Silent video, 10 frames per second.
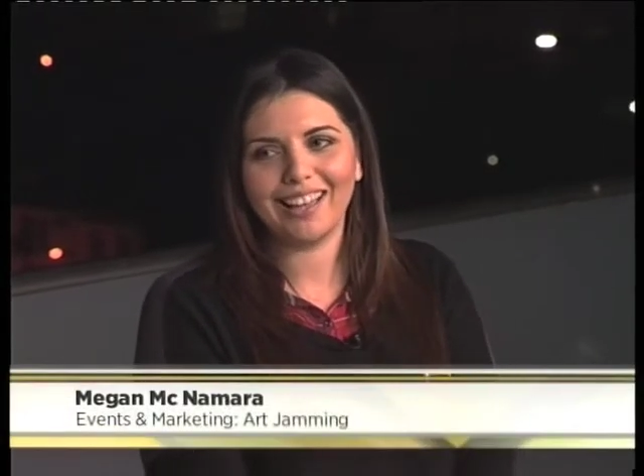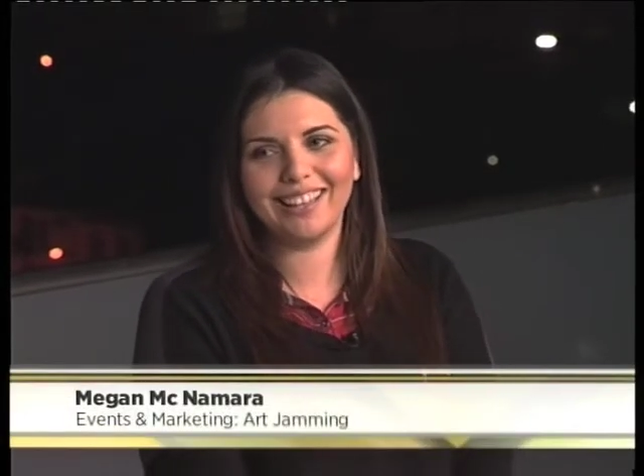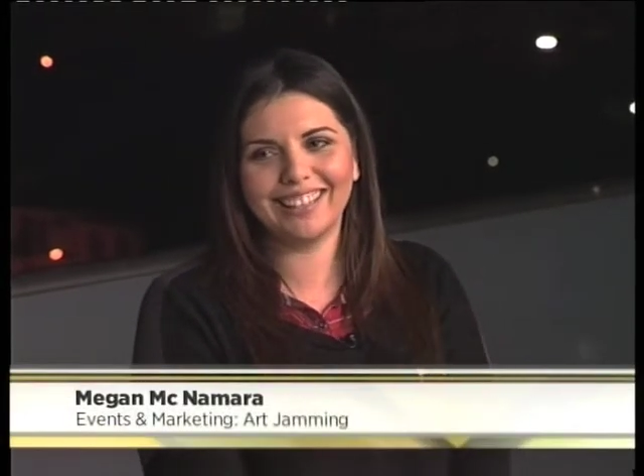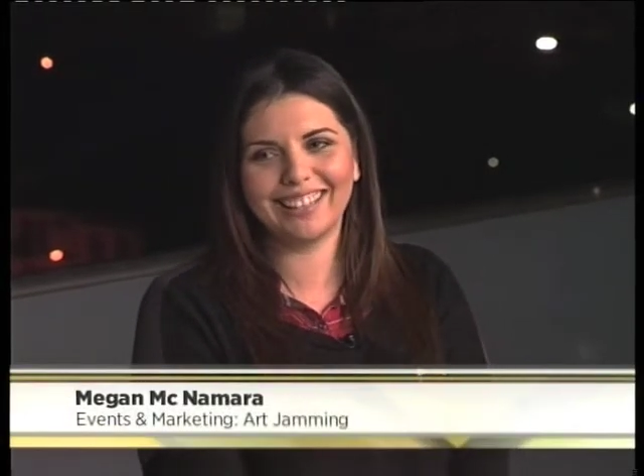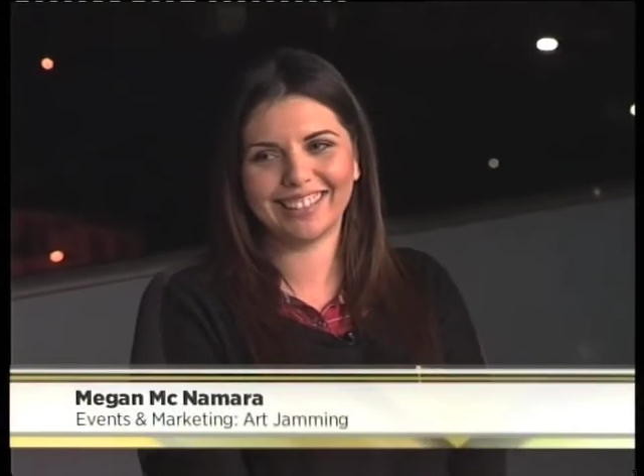you
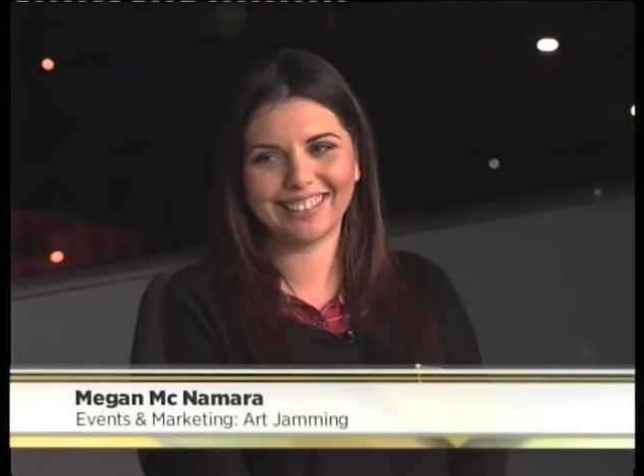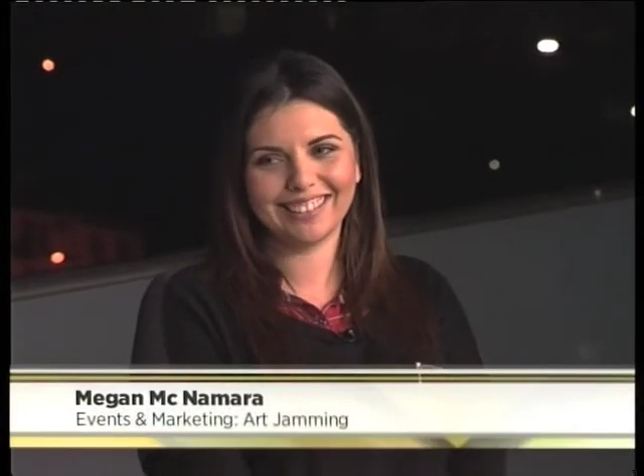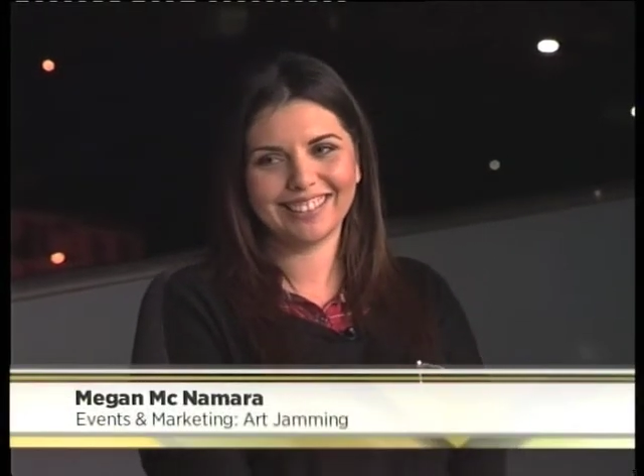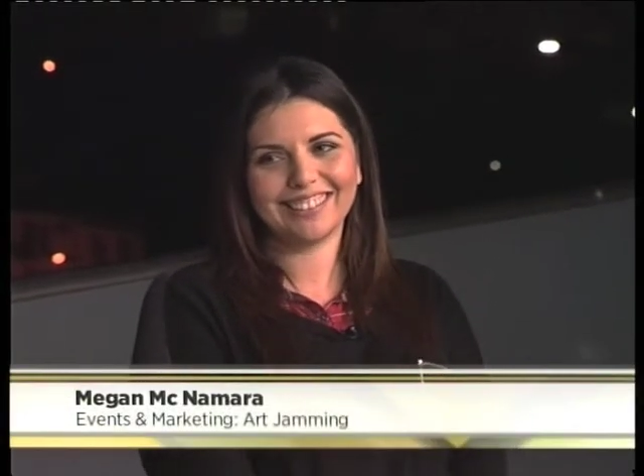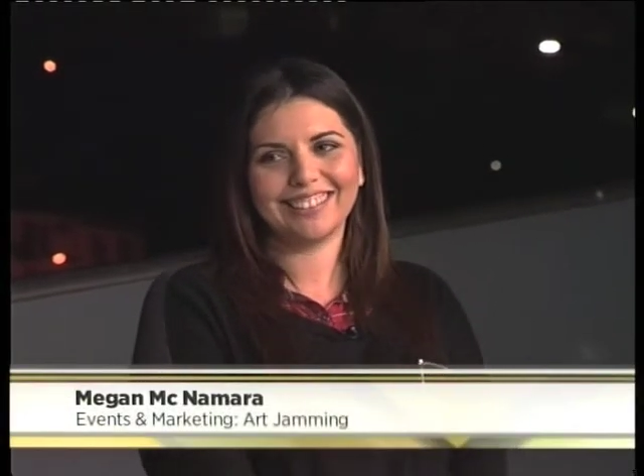off
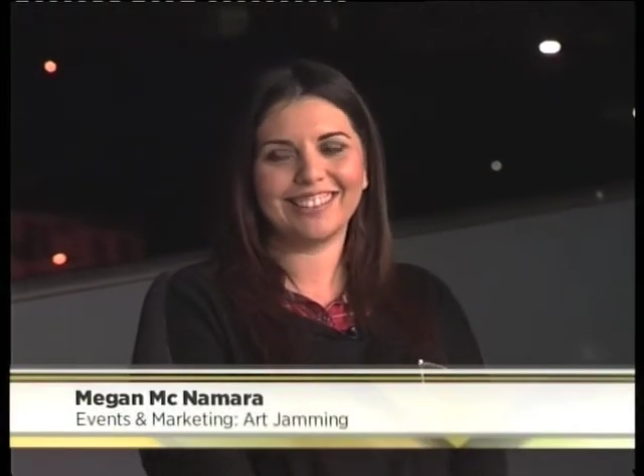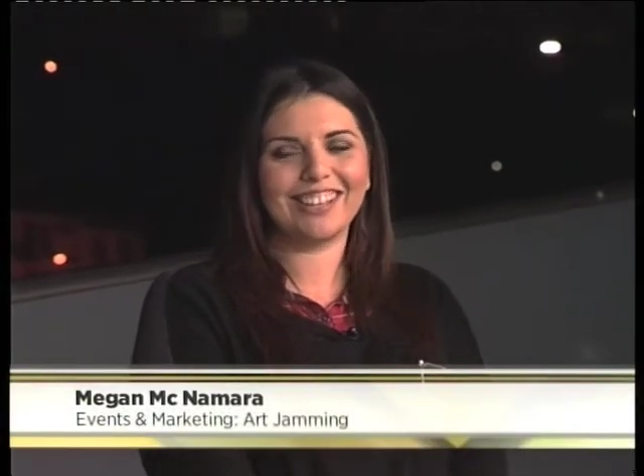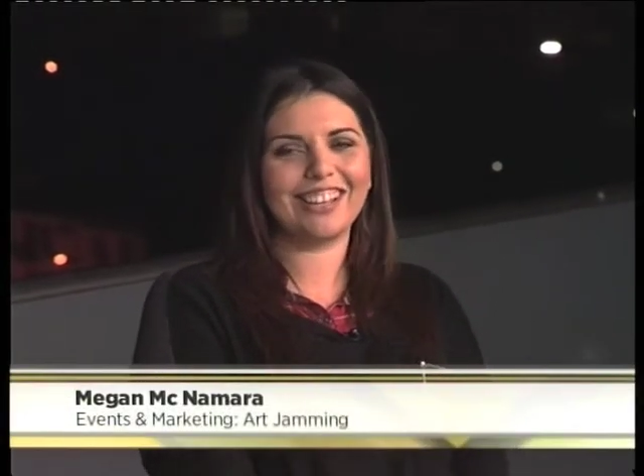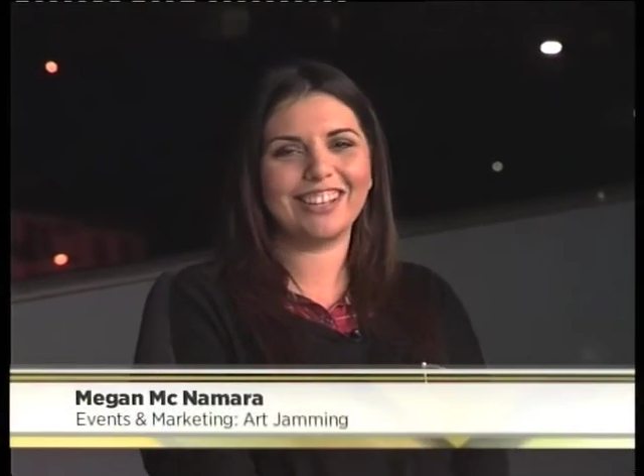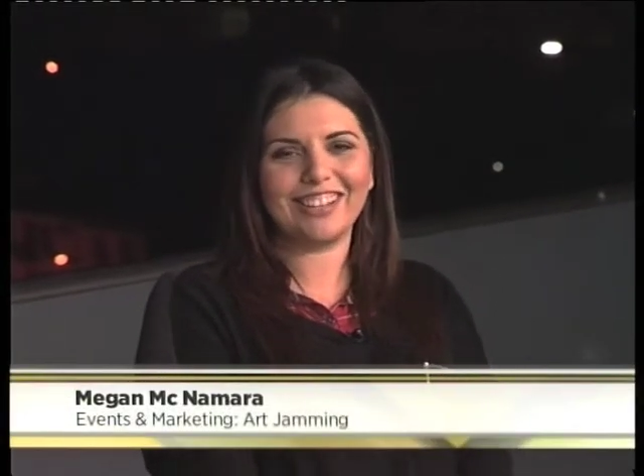completely after my no,
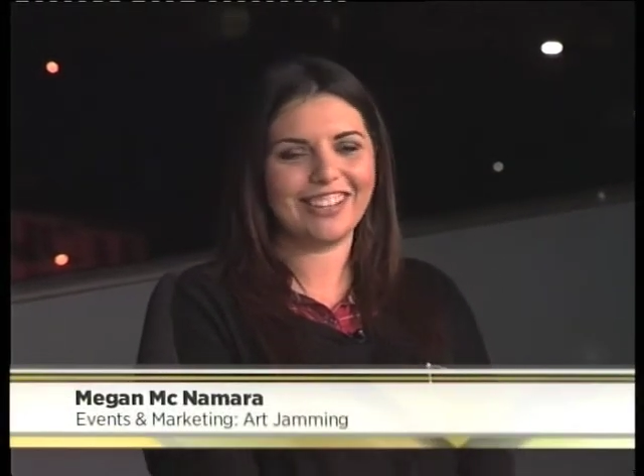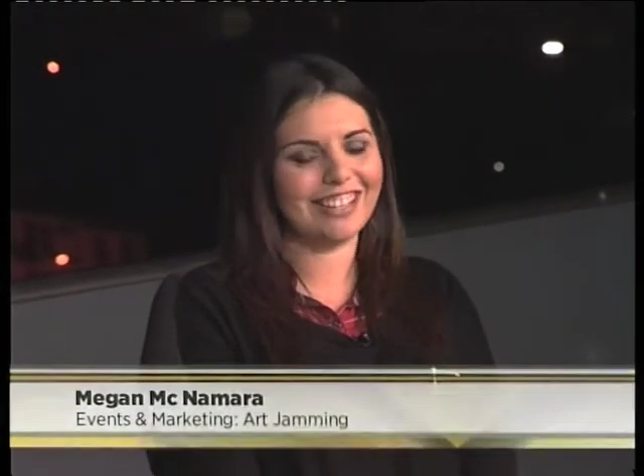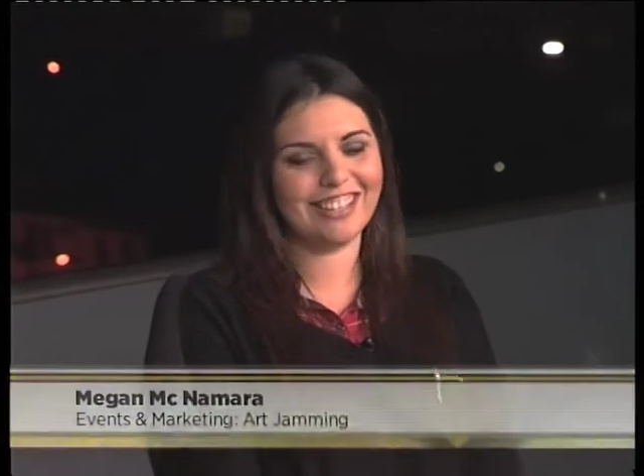experience